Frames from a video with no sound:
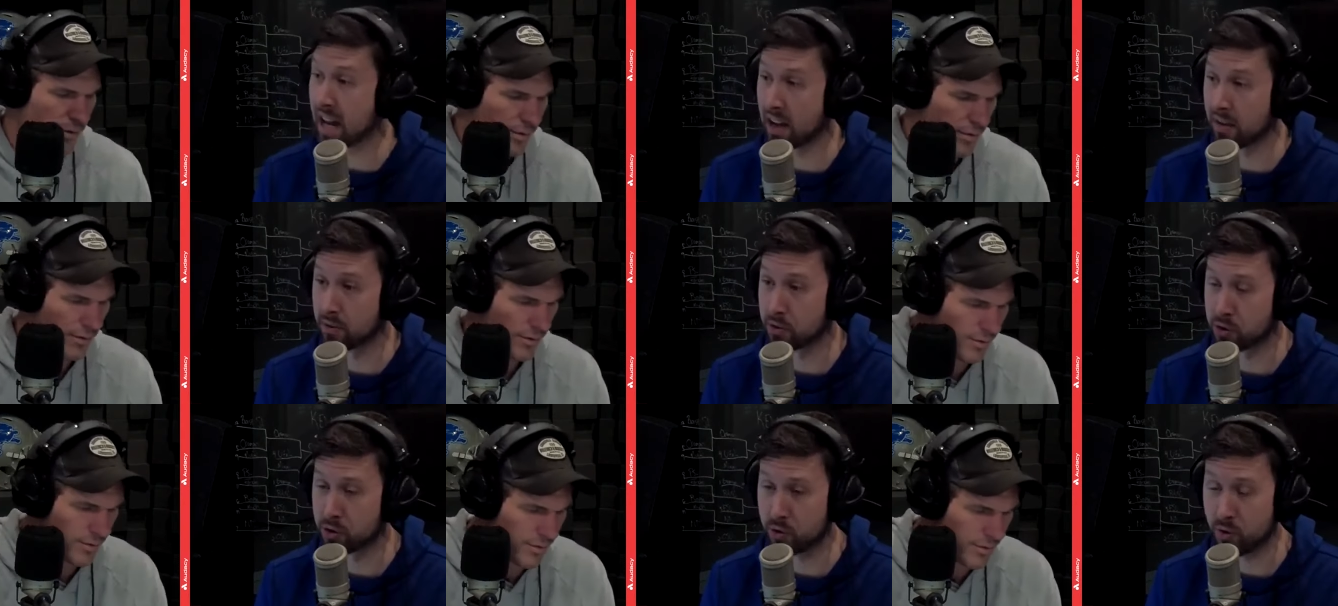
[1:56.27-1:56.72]

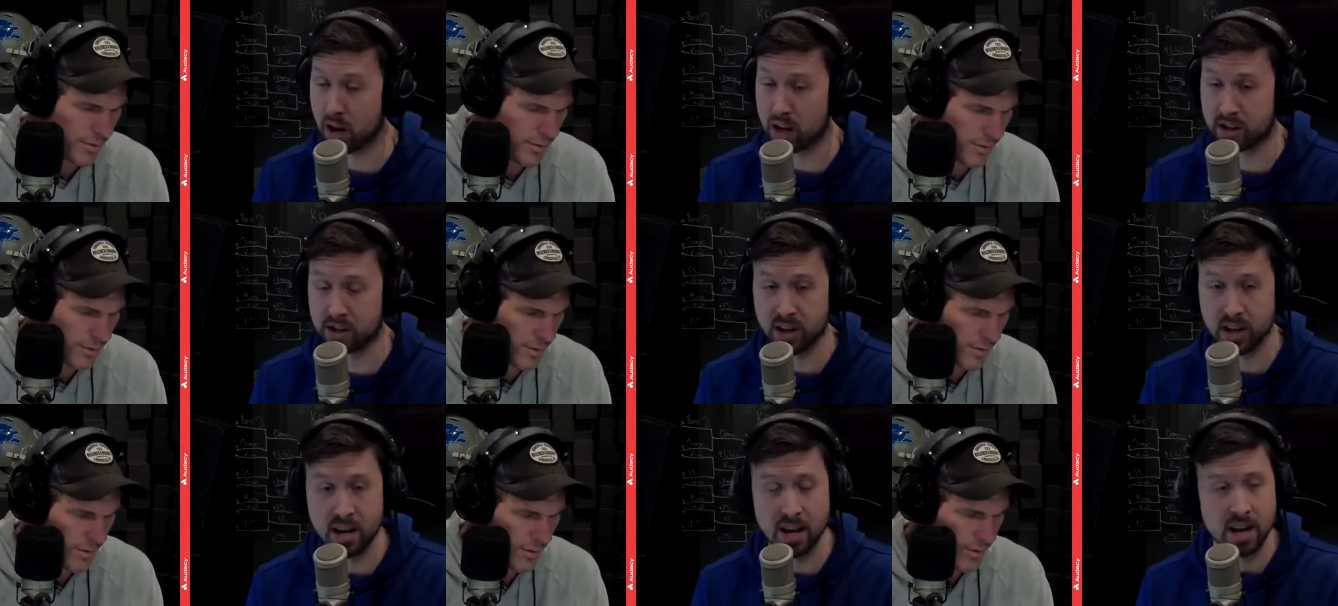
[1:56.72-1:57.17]
Speaker 1: down the
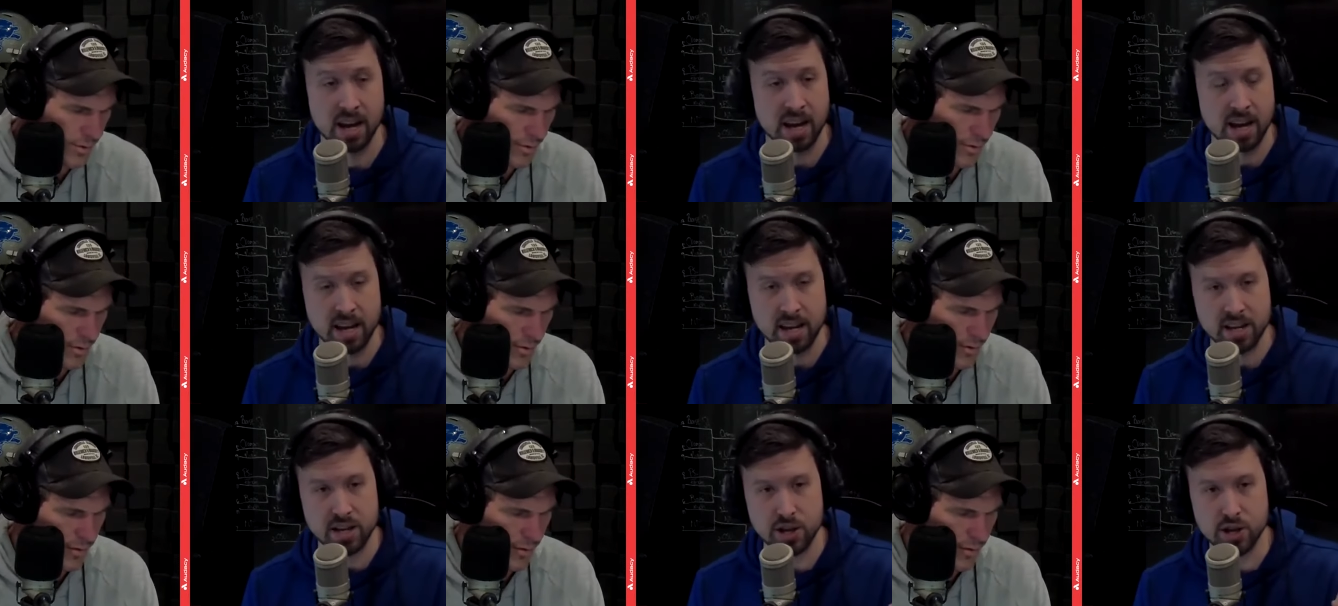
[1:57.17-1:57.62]
stretch.
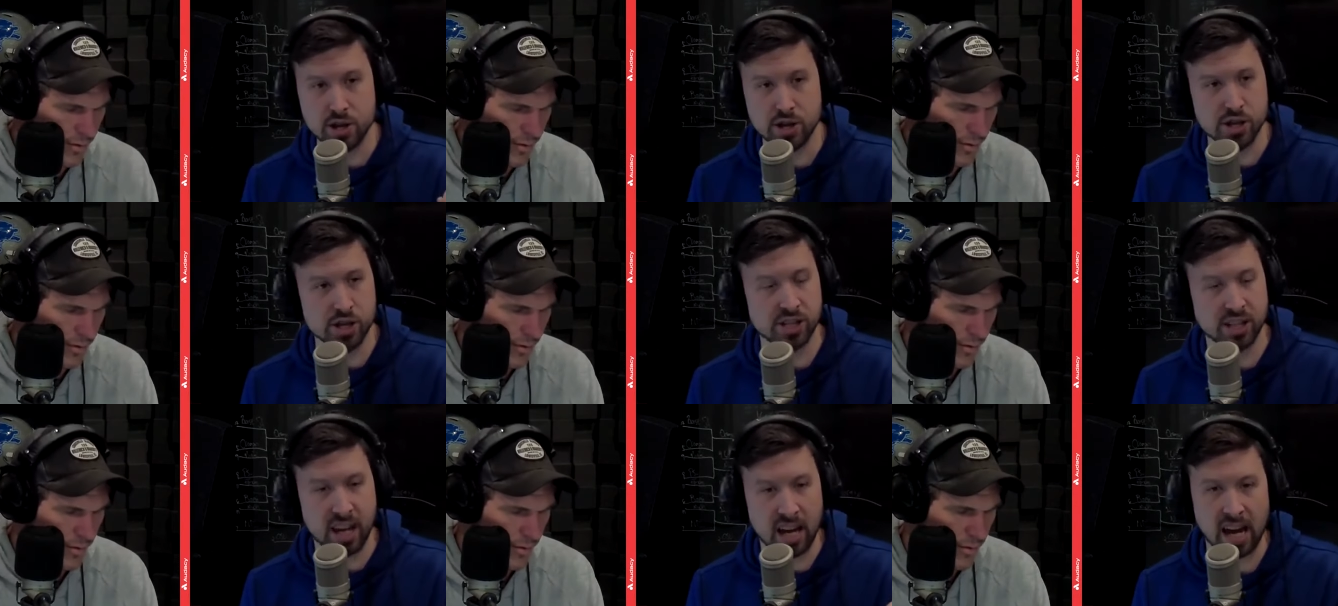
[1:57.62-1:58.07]
You
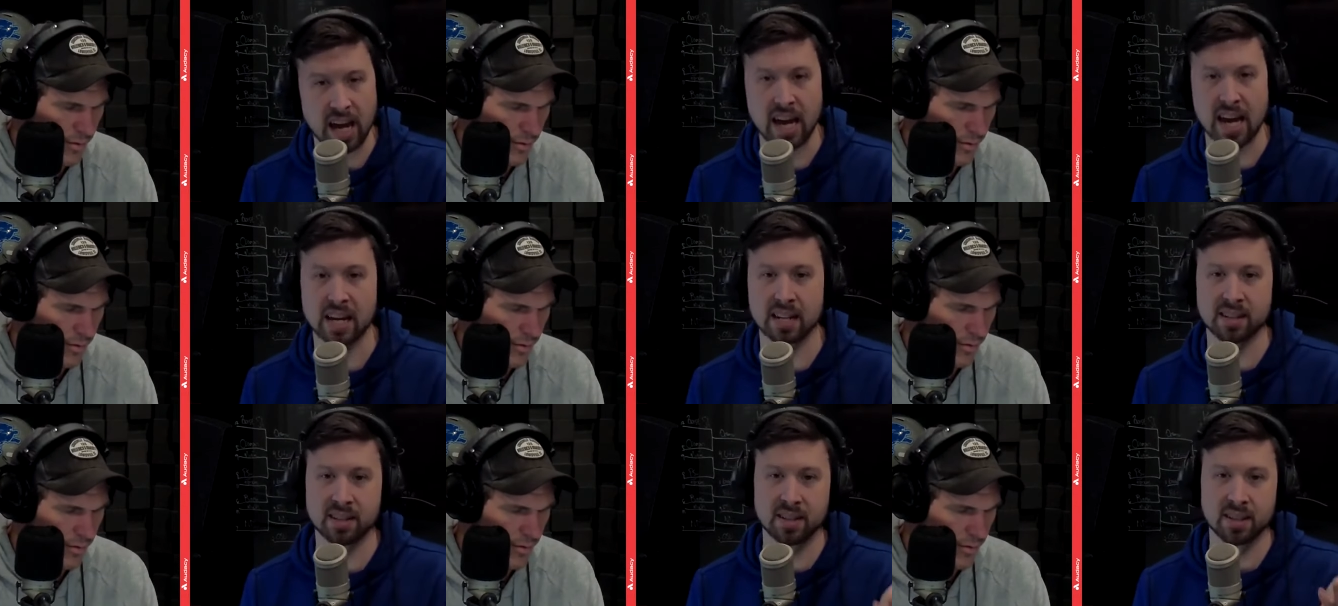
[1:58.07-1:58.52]
just
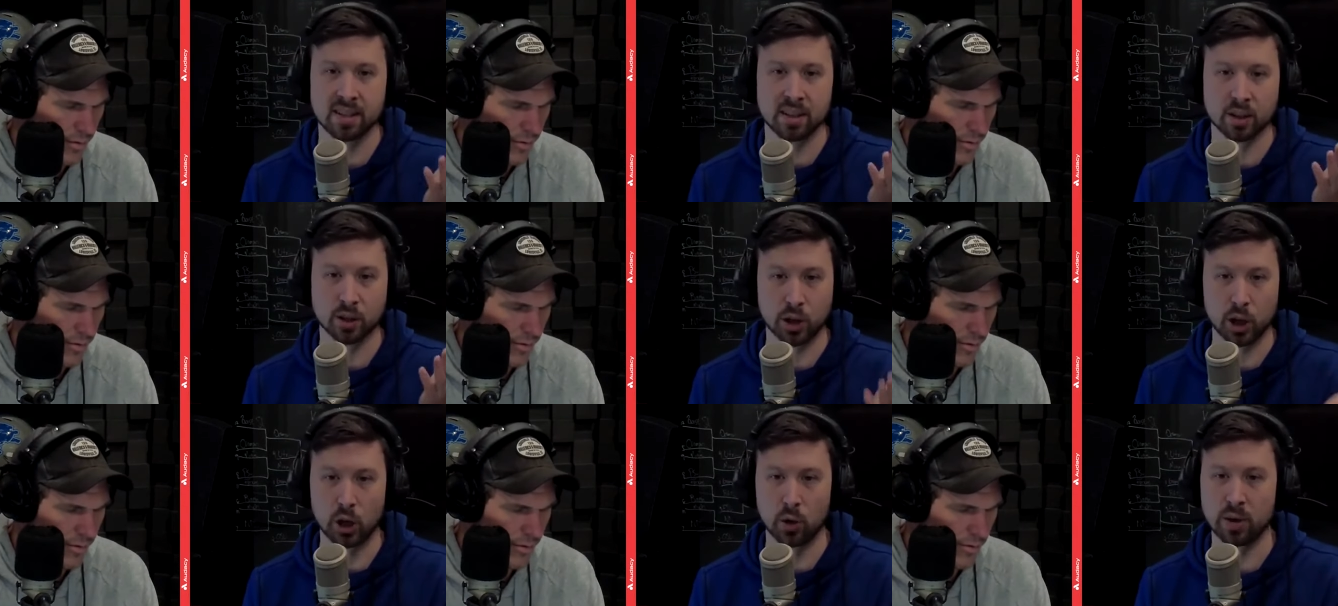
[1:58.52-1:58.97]
can't
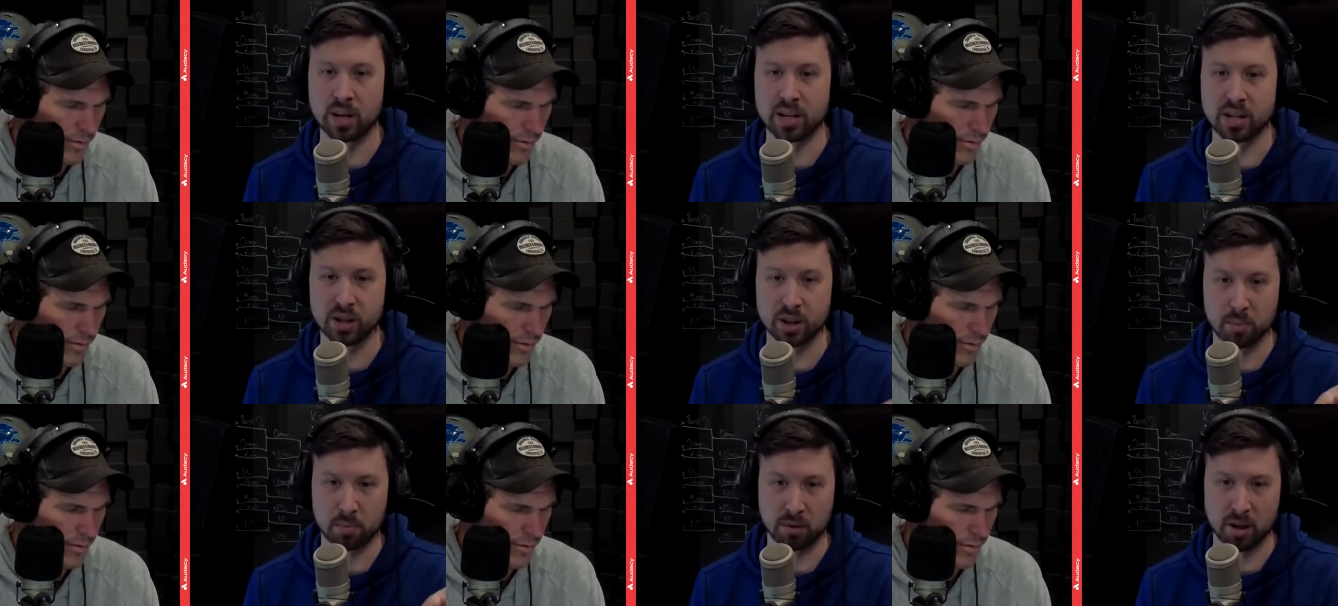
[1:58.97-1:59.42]
go
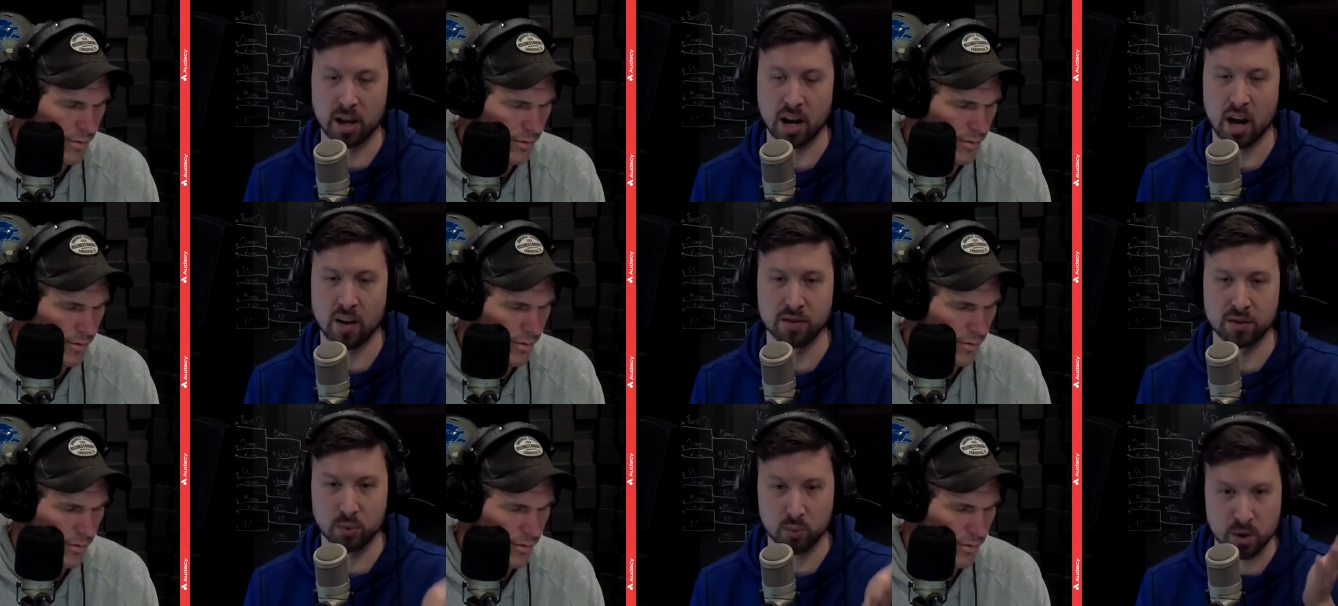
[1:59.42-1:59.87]
into the
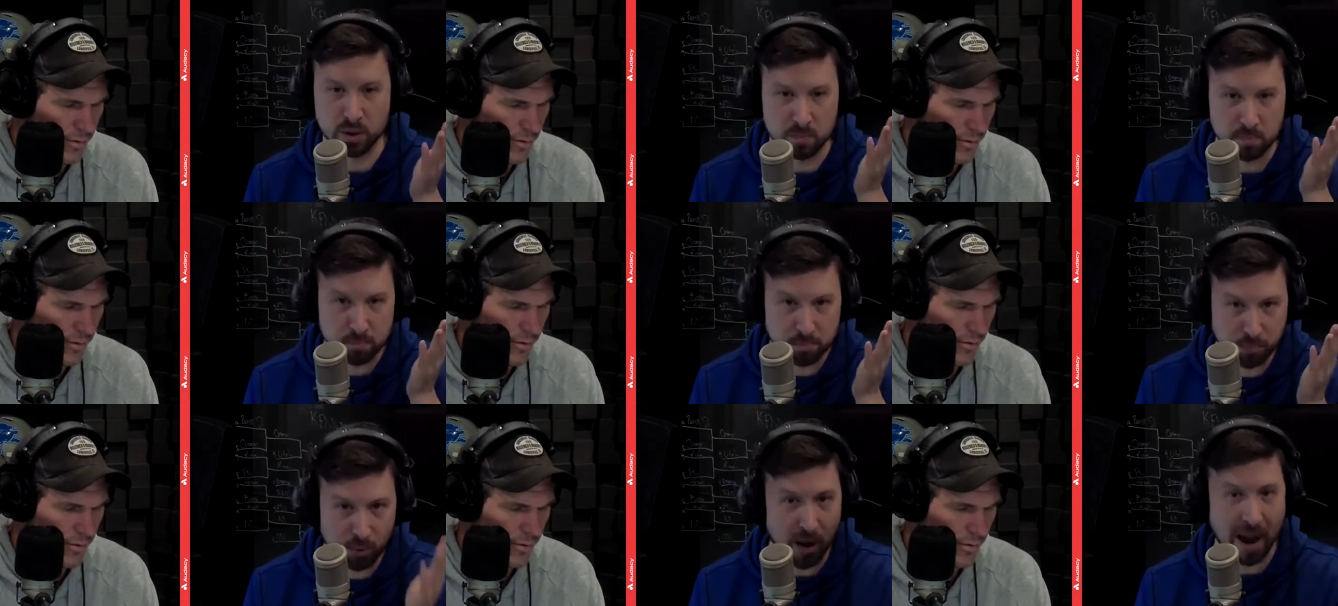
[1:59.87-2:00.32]
playoffs with
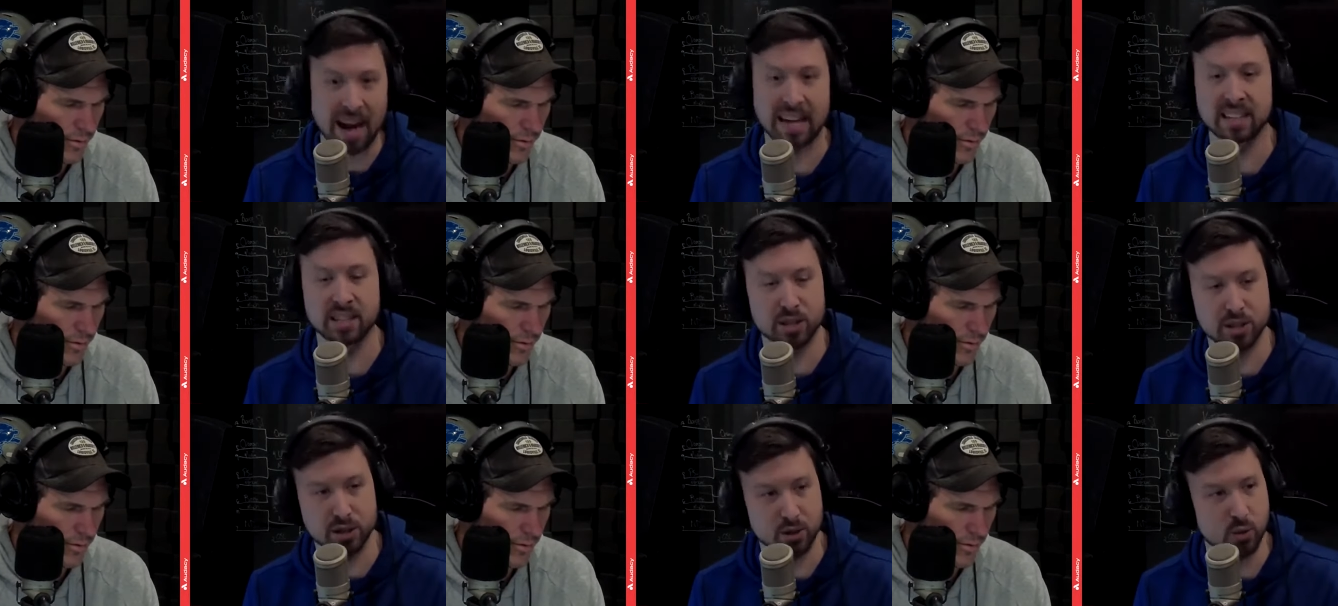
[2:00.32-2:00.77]
practice